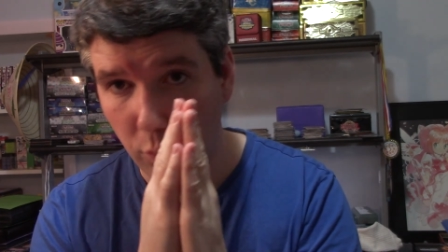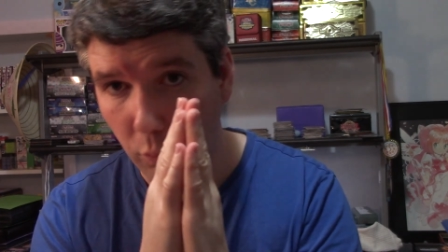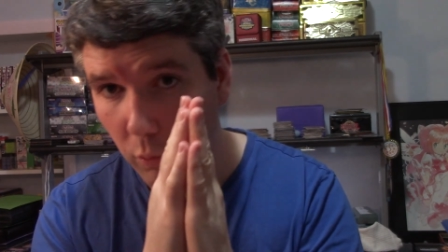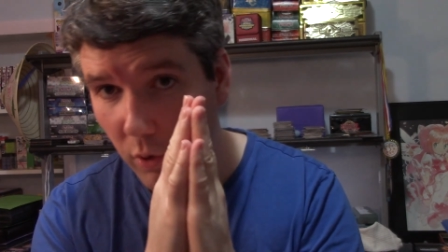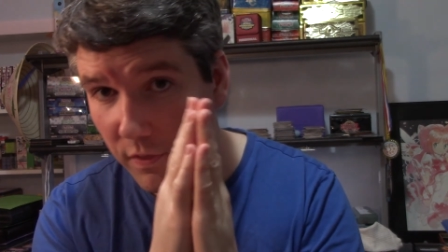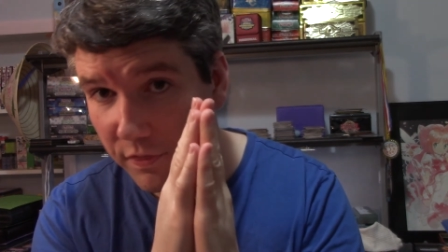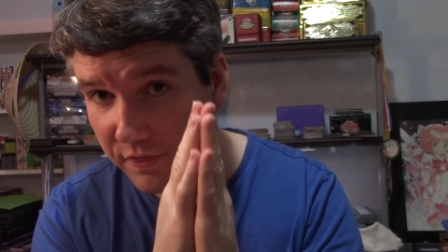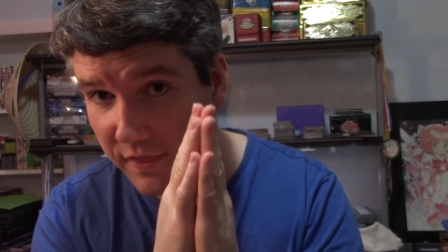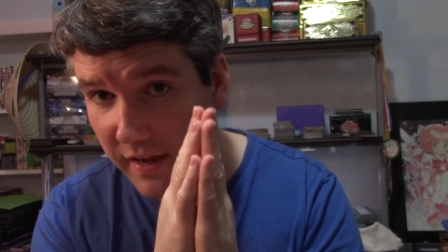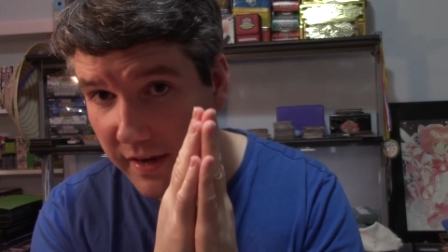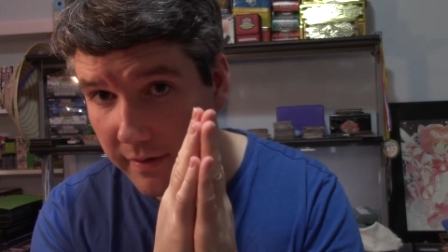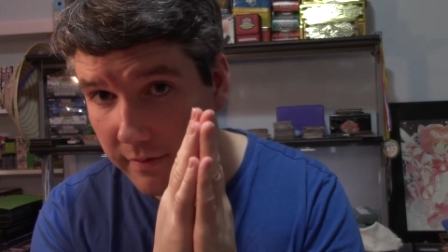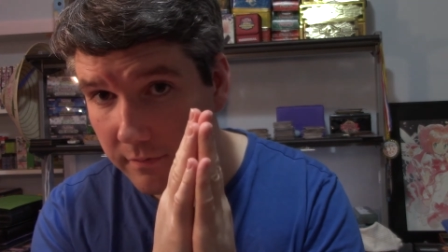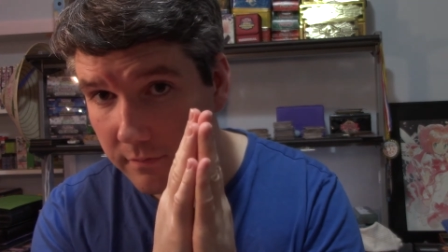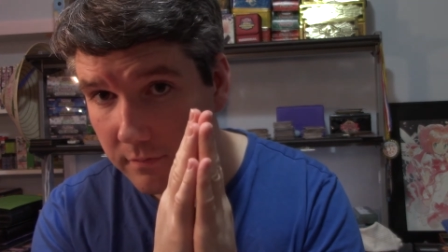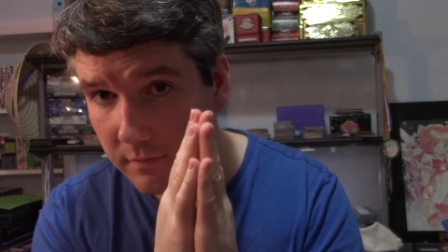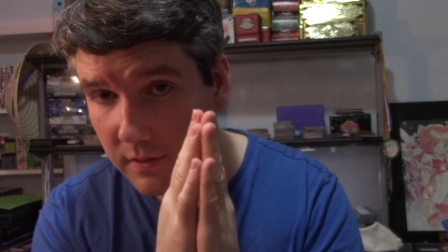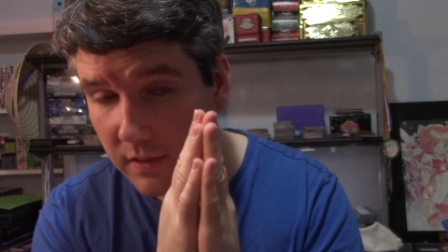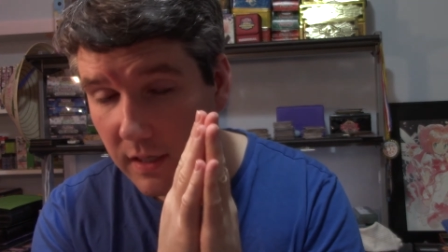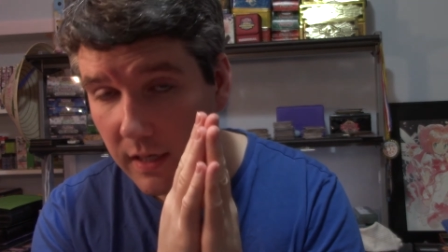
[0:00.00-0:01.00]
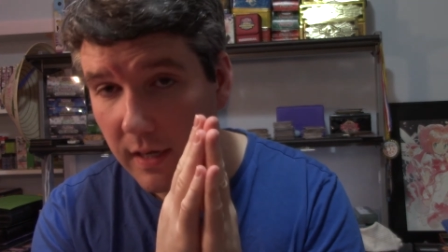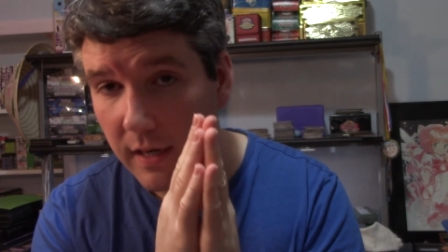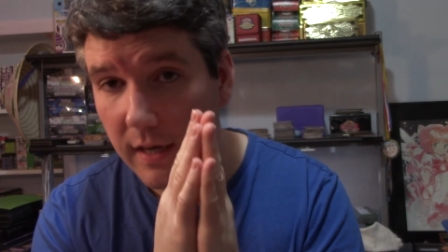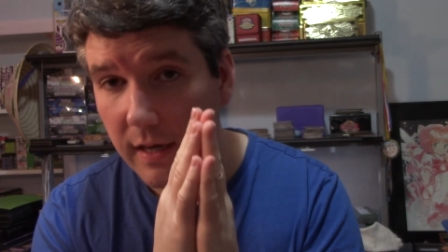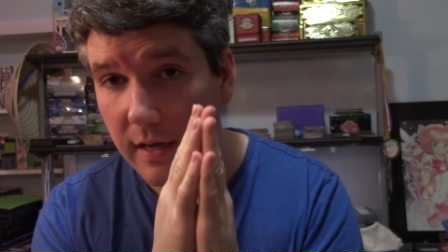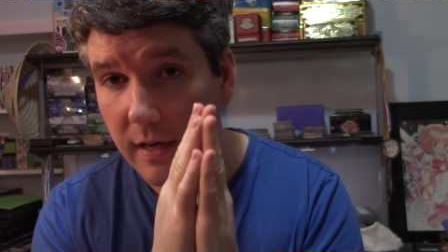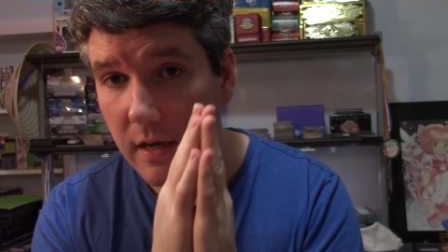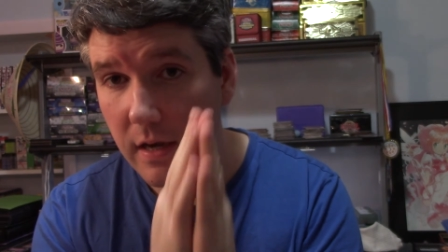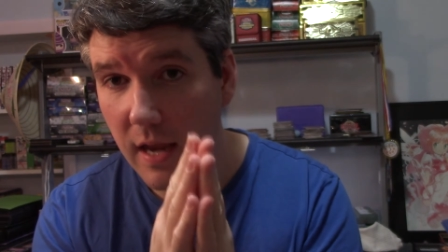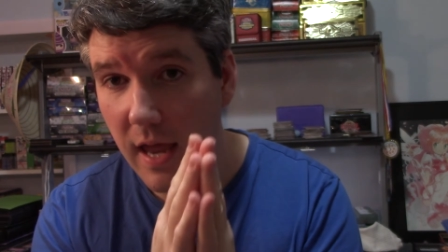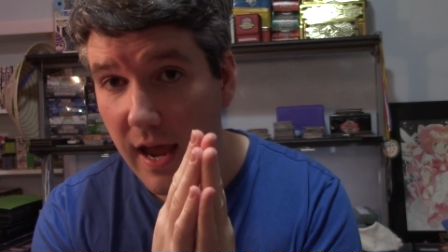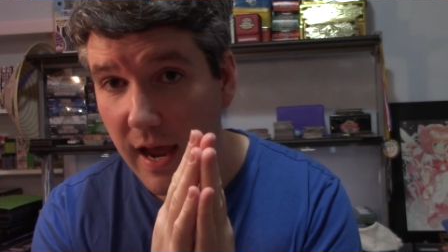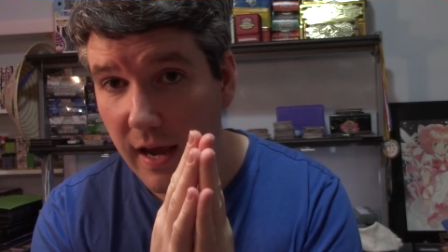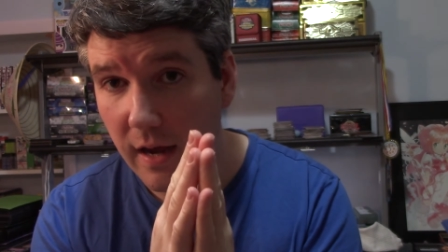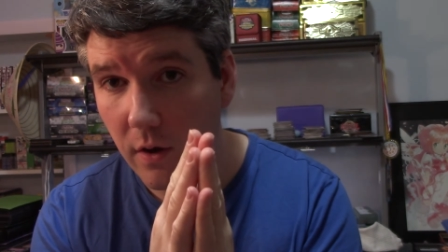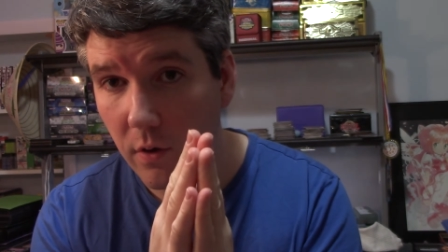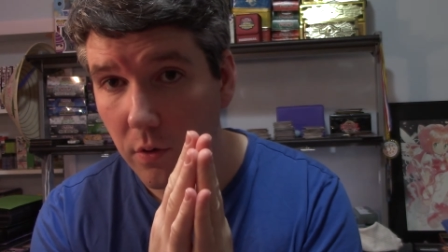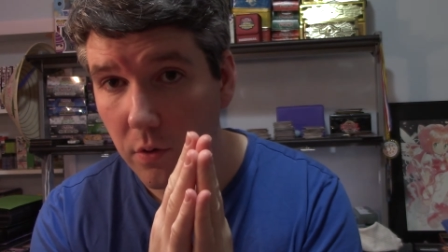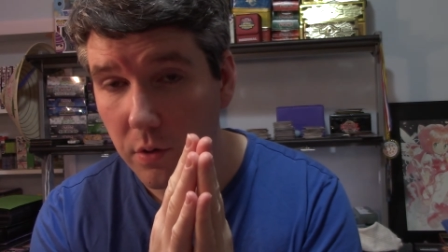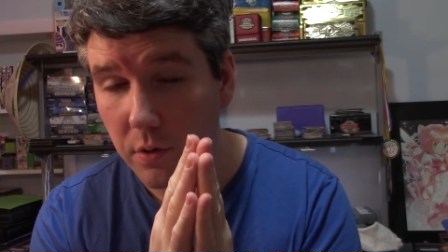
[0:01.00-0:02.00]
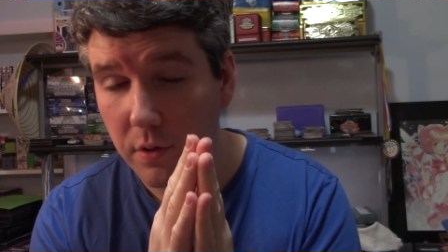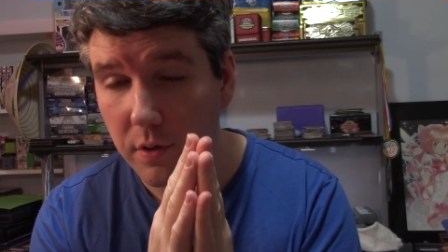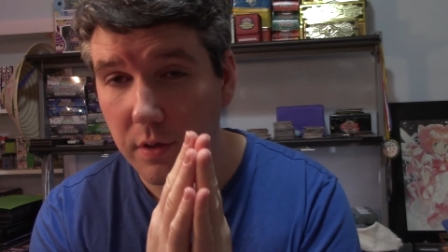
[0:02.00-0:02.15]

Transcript: One thing. Now,